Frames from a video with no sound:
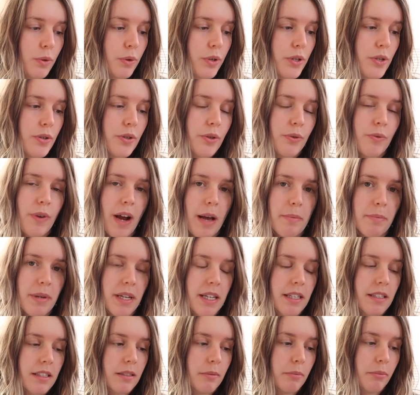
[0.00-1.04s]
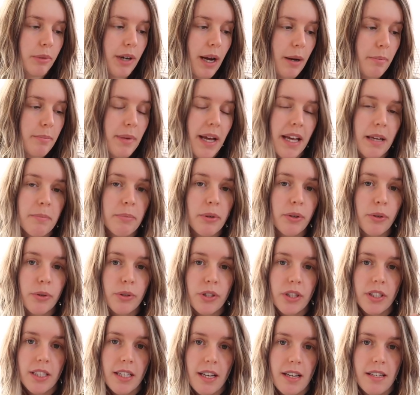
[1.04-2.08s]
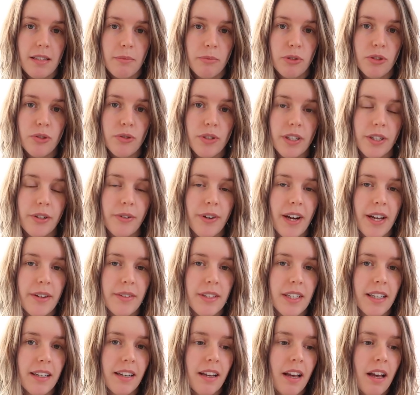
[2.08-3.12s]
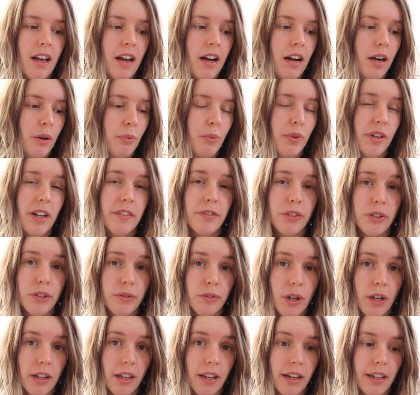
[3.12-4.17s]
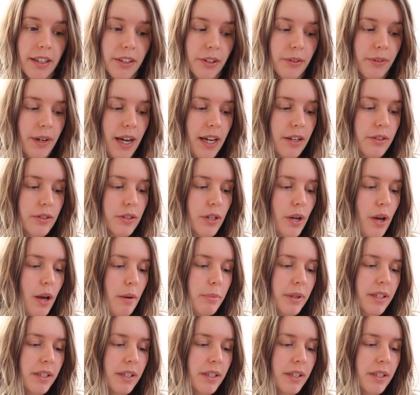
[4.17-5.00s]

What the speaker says: or you could wrap it in some brown paper or just tie some string around it, whatever you've got lying around.